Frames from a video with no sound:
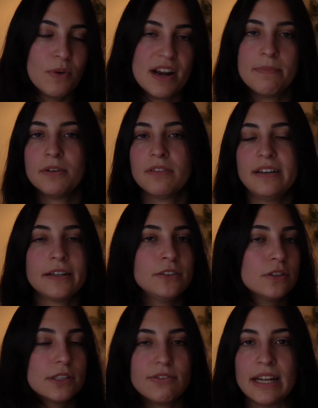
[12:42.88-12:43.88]
whenever they are
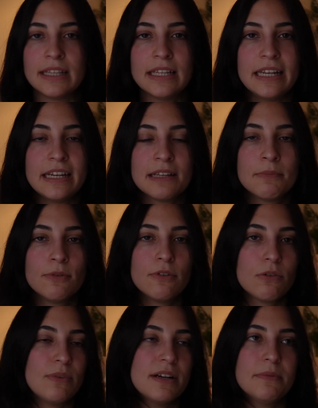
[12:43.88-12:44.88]
not trendy
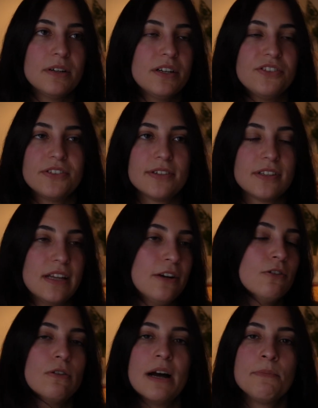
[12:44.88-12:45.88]
anymore, whenever I
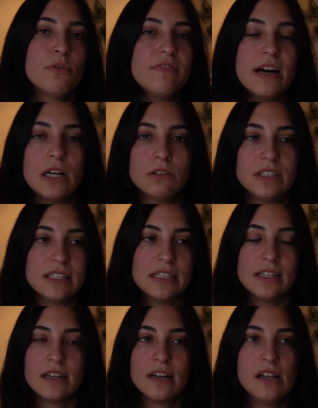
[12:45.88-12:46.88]
don't know, I move out
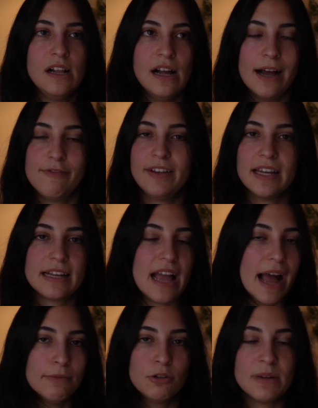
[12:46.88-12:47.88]
and I feel like I
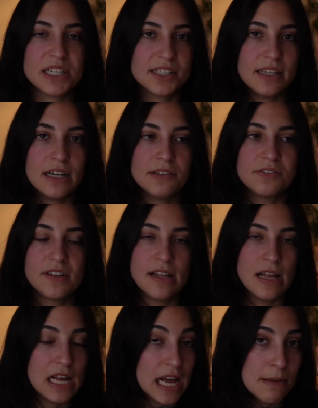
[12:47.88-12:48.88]
have too much stuff,
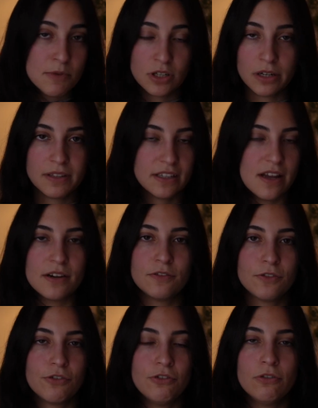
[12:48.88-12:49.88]
I'm gonna declutter
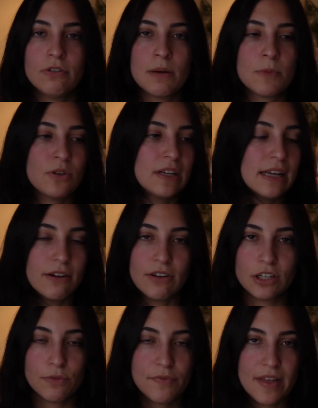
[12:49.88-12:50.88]
for sure. I'm gonna get
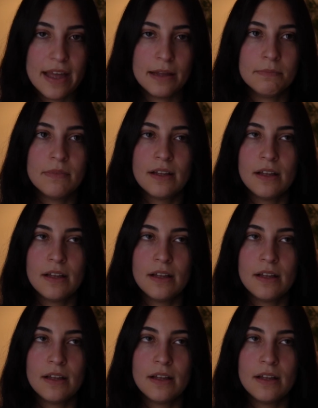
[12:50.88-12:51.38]
rid of them.